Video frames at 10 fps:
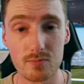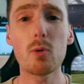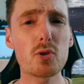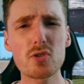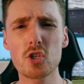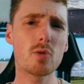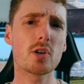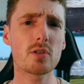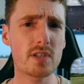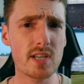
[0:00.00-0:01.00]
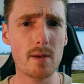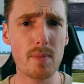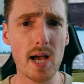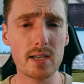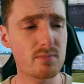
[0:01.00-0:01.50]
It wasn't too much of a
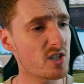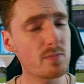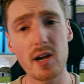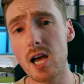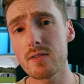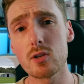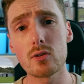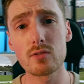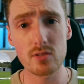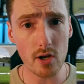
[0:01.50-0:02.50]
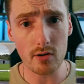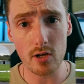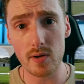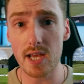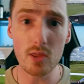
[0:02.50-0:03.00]
setback despite having gone
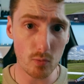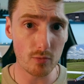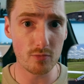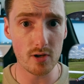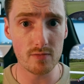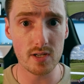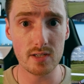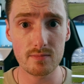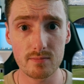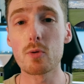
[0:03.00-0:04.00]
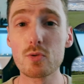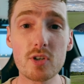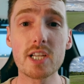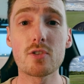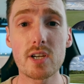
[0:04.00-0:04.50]
solo in the 150, but it was
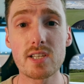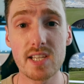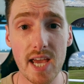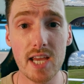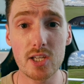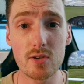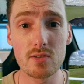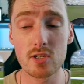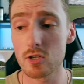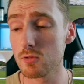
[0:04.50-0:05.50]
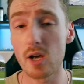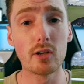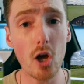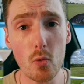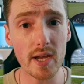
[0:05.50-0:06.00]
really interesting getting used to a
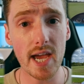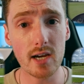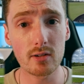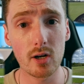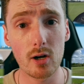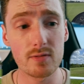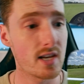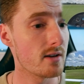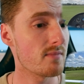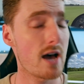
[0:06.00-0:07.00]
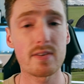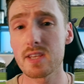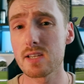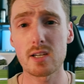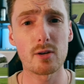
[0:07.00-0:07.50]
low wing aircraft, having
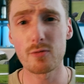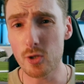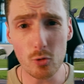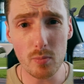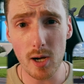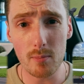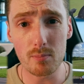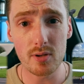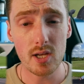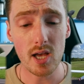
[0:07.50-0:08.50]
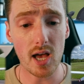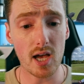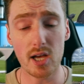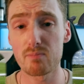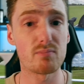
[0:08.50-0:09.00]
things like a fuel pump,
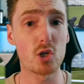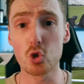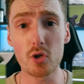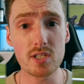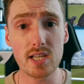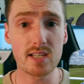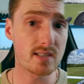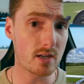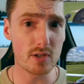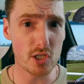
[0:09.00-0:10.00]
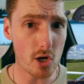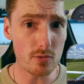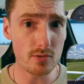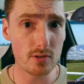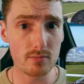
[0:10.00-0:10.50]
a joystick instead of a
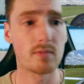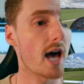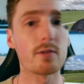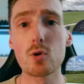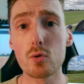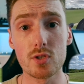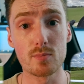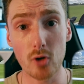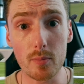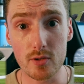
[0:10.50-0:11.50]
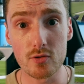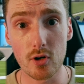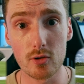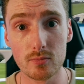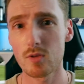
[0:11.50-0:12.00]
yoke, and of course the prop
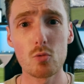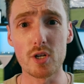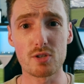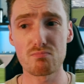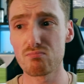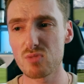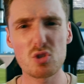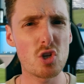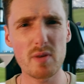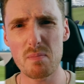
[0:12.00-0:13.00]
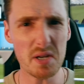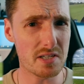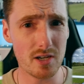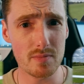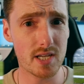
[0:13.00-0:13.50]
control, which took me a bit of
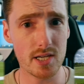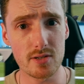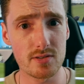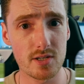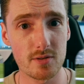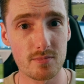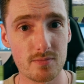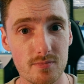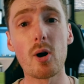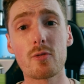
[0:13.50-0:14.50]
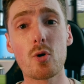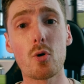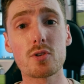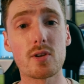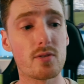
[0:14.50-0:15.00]
time to get used to. But of
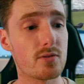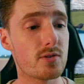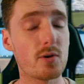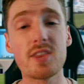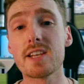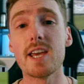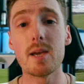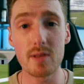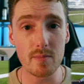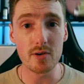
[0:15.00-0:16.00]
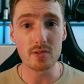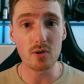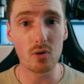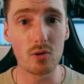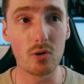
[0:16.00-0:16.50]
course, the thing that hit me the most
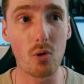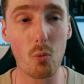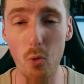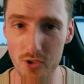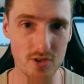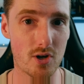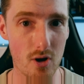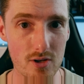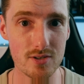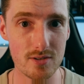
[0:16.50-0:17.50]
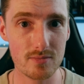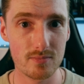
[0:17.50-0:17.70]
was the cost.